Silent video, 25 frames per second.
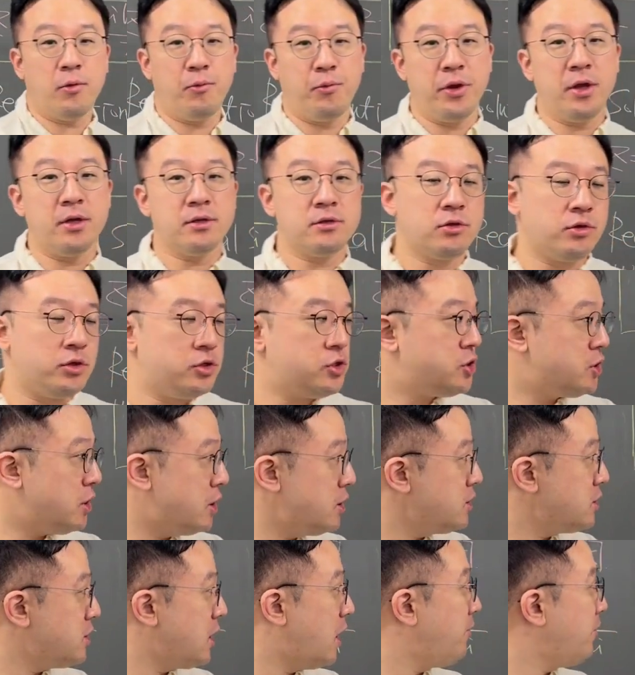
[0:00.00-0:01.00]
the real
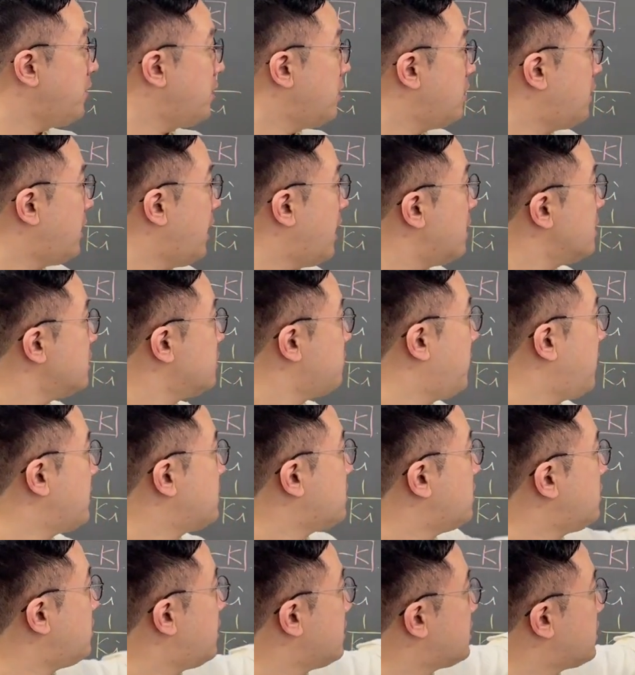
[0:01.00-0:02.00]
solutions. Everything else based
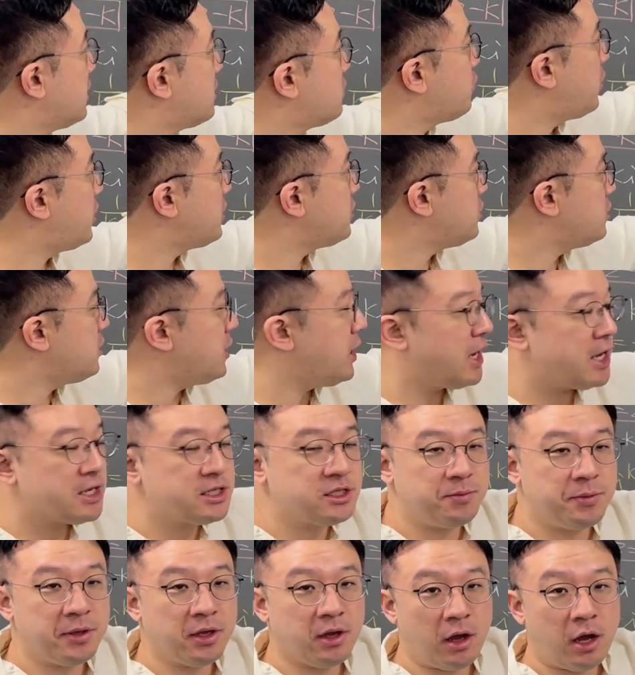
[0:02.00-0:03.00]
on this expression has to
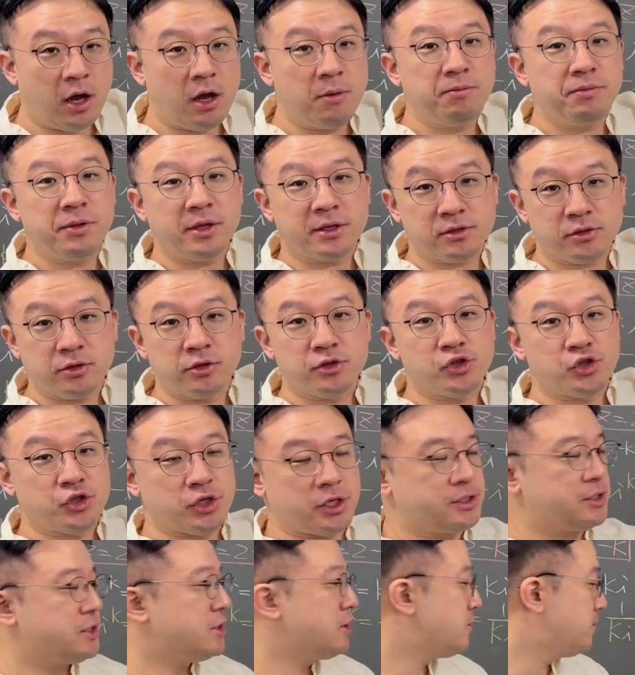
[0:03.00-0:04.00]
be complex
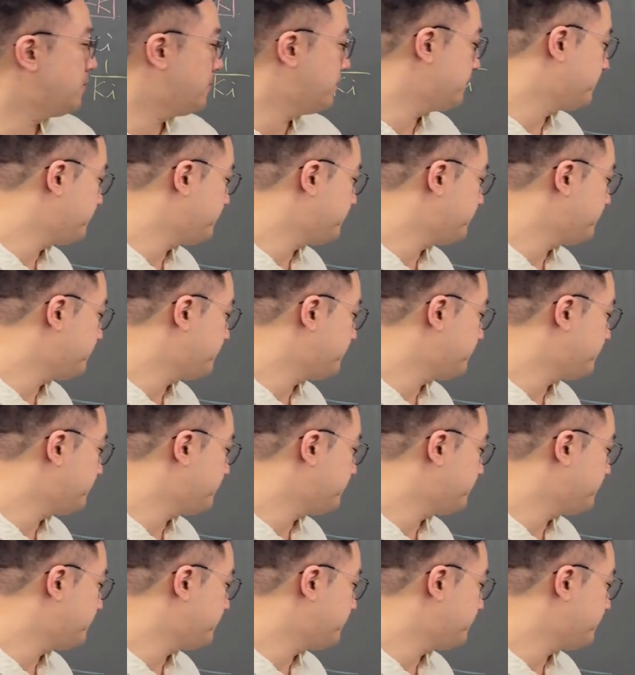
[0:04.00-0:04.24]
solutions.